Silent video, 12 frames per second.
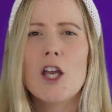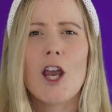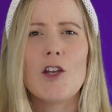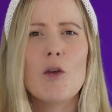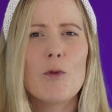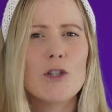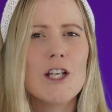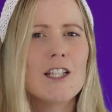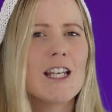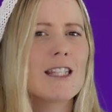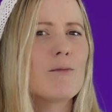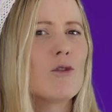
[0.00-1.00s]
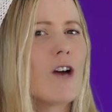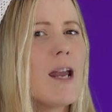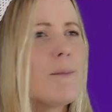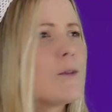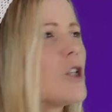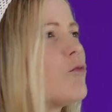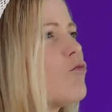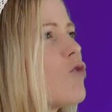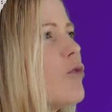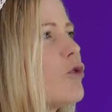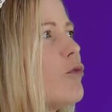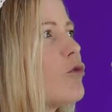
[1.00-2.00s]
Can you pretend to eat some grapes?
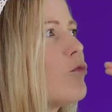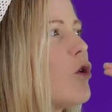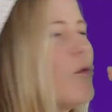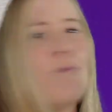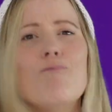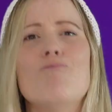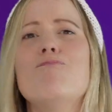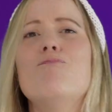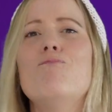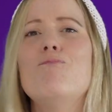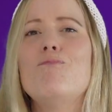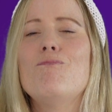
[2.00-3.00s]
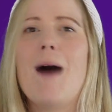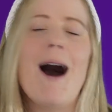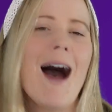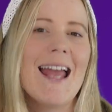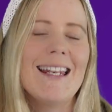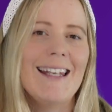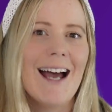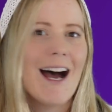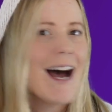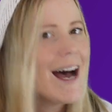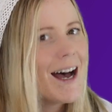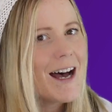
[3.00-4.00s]
Mmm, I
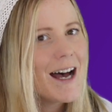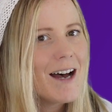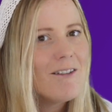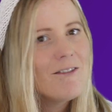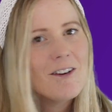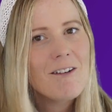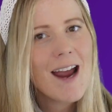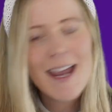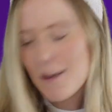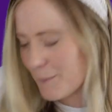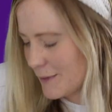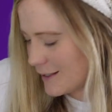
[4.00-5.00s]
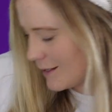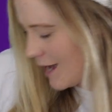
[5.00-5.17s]
love grapes.